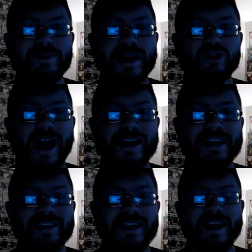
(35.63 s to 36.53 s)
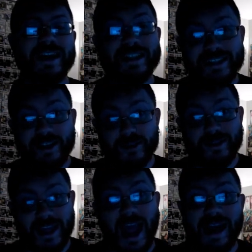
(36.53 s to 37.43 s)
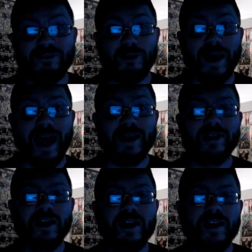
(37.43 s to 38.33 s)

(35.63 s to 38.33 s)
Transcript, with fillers: by Dracula, and it deals with the aftermath